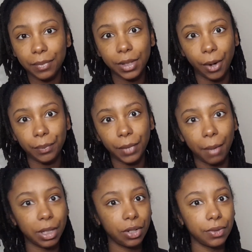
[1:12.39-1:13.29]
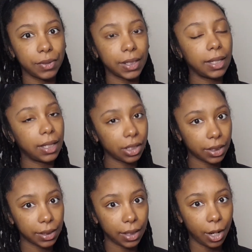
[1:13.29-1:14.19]
So I'm going to use
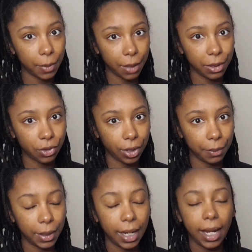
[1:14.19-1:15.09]
this upcoming trip